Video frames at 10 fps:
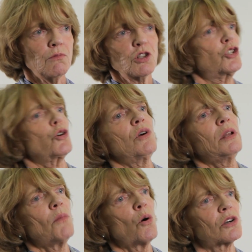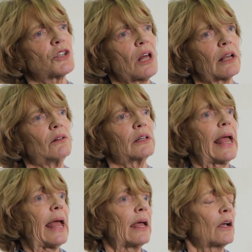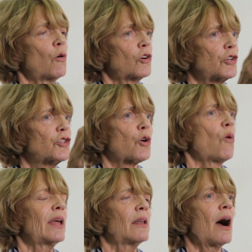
to join a motorcycle gang or to join